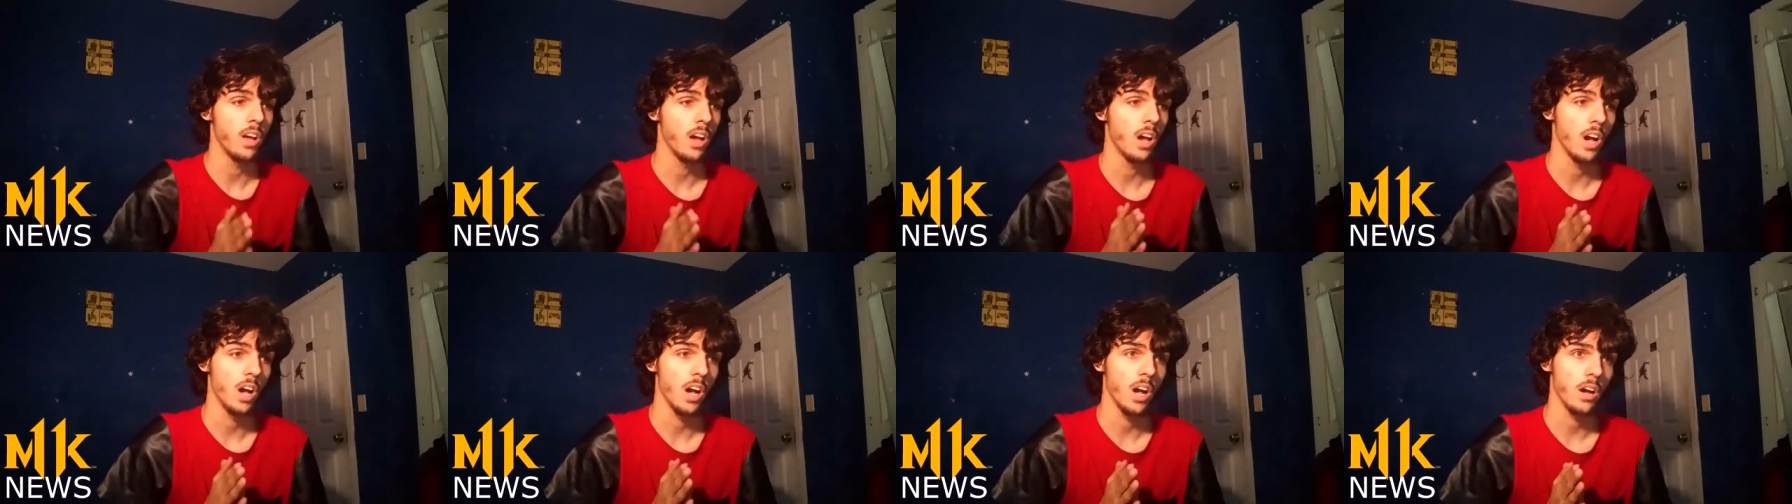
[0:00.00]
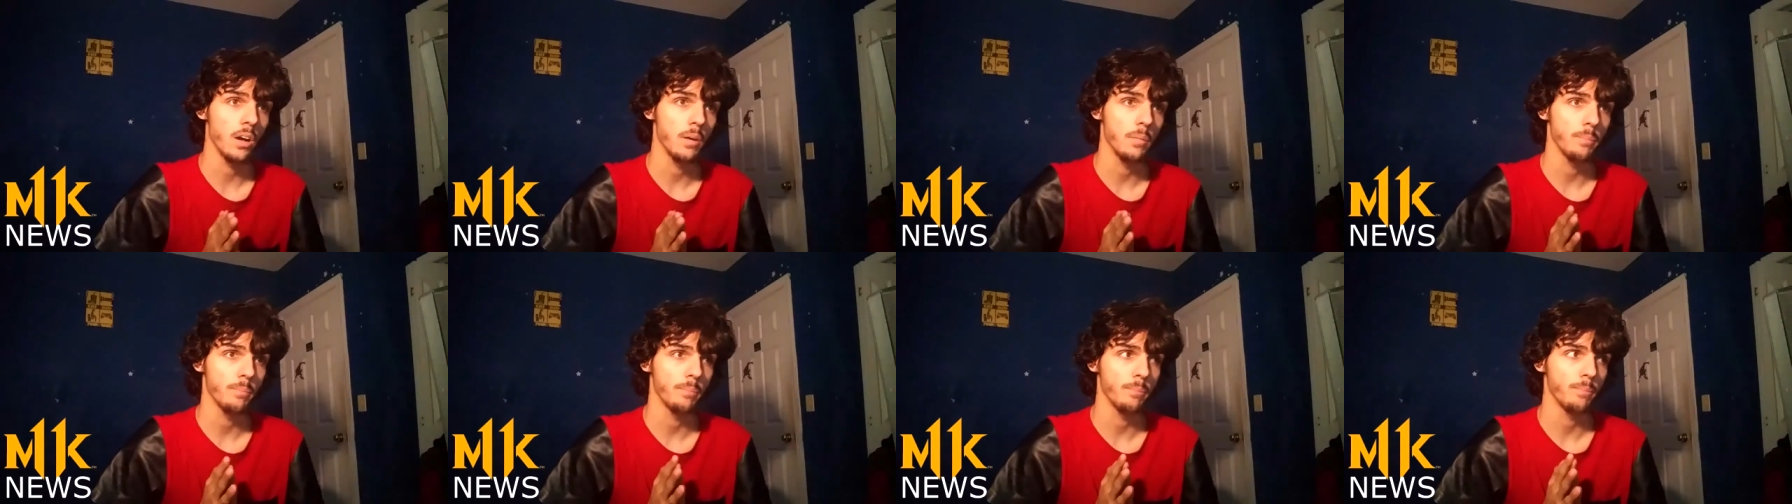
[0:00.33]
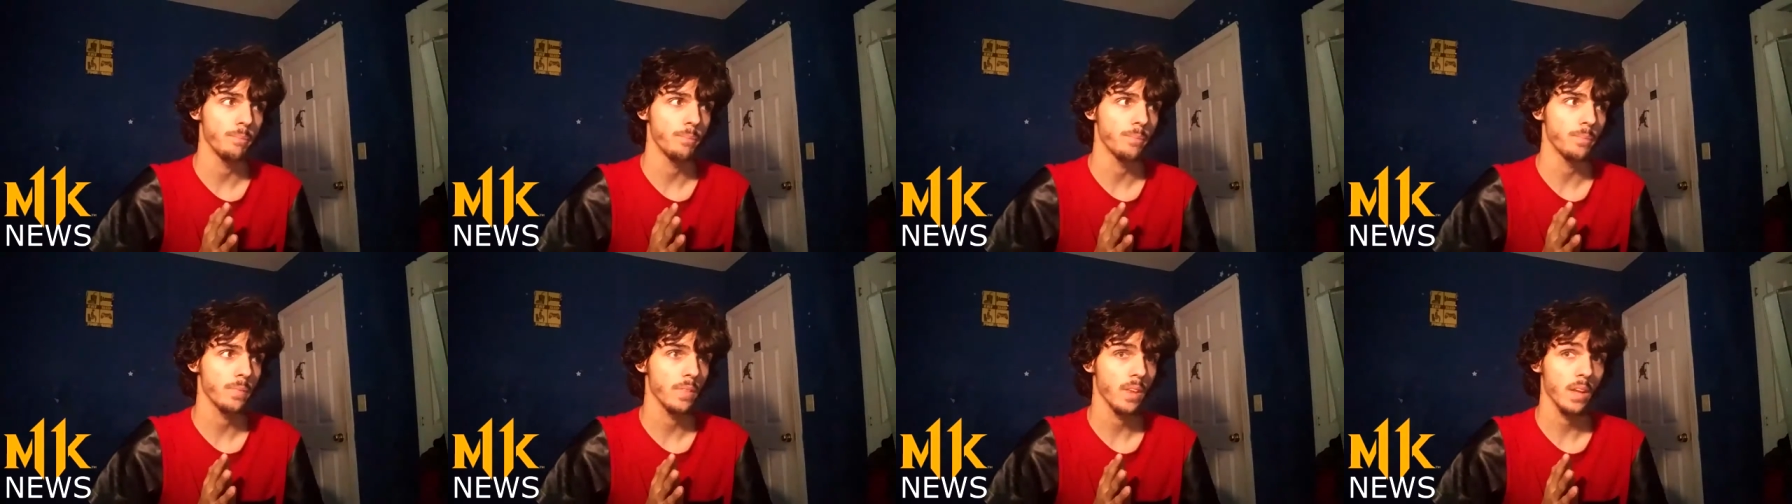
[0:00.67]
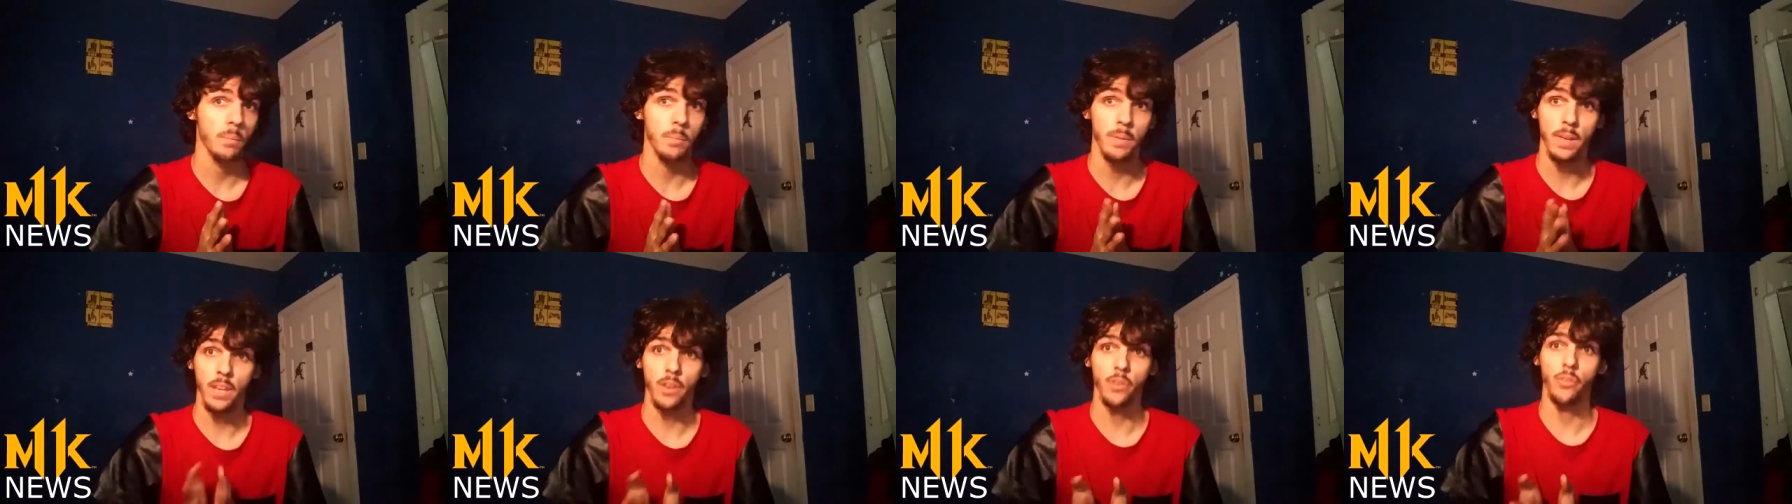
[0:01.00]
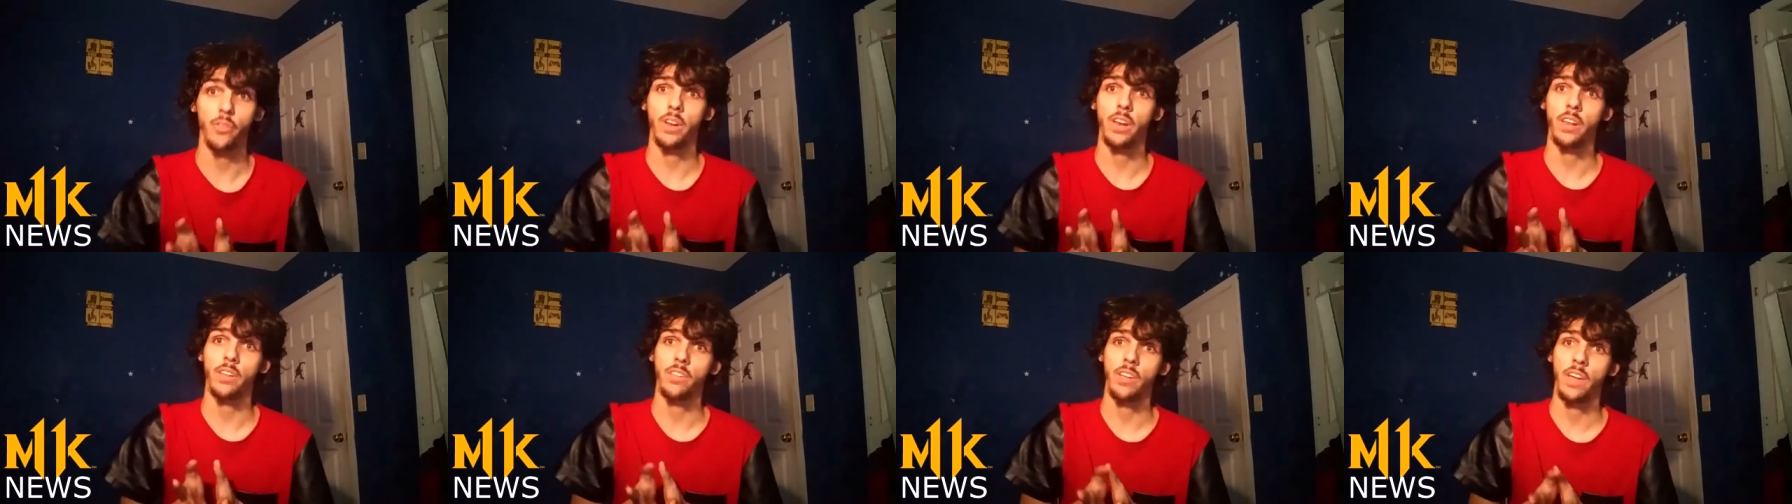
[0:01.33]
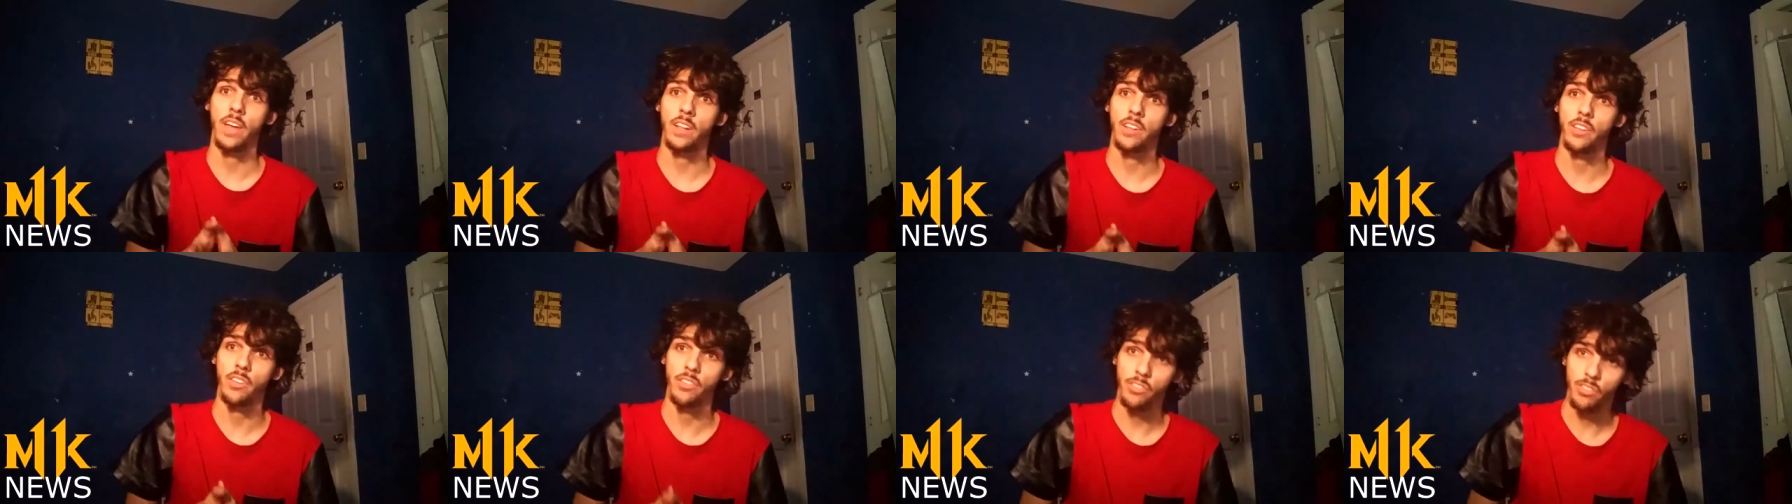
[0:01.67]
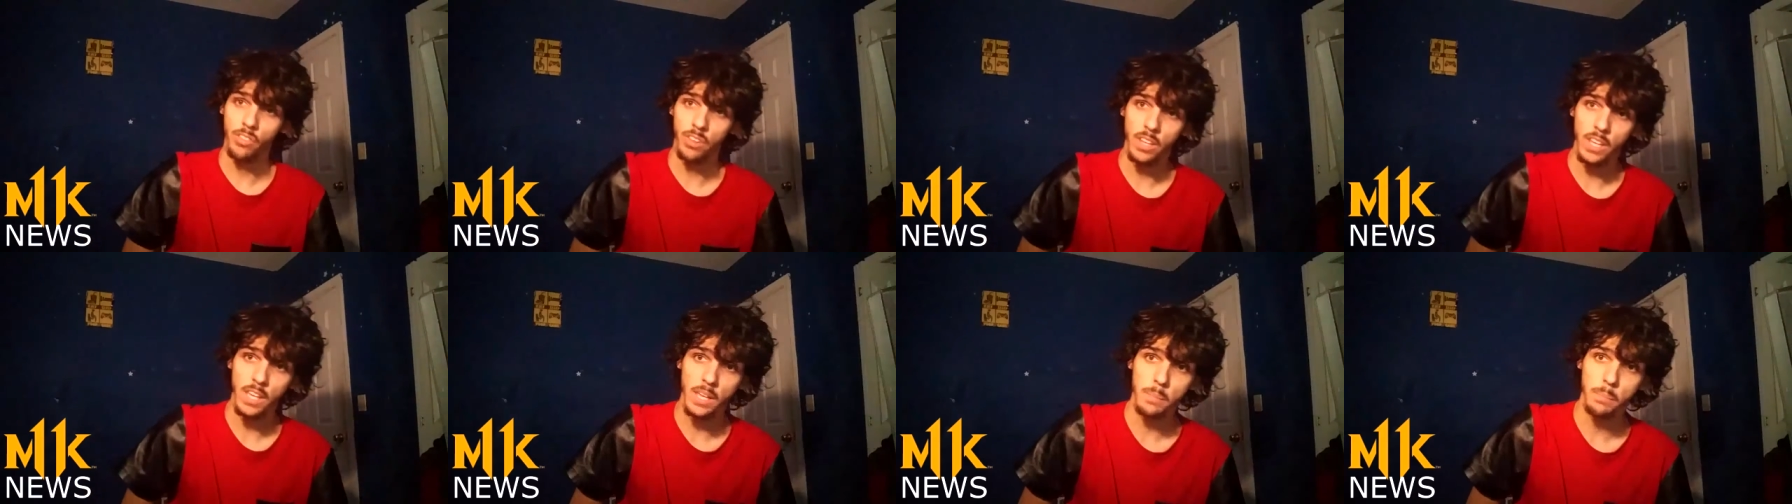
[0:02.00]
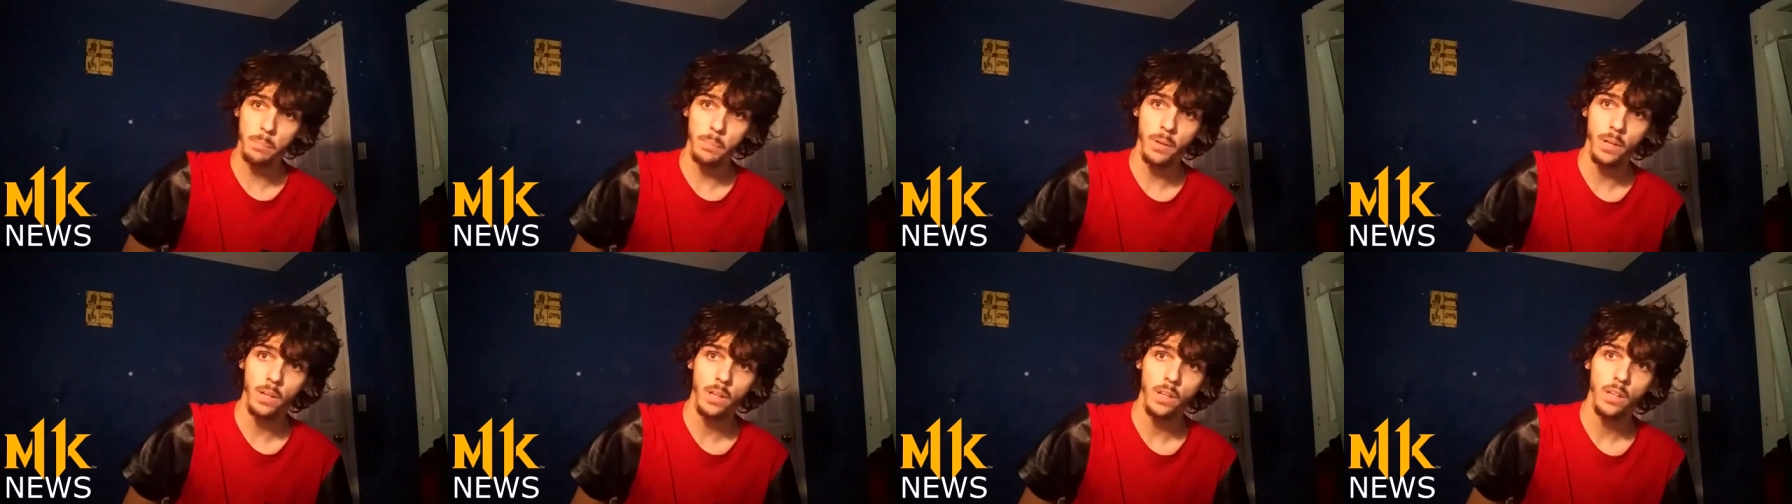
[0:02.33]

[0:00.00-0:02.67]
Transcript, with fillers: Um, I'm getting ready to head to sleep.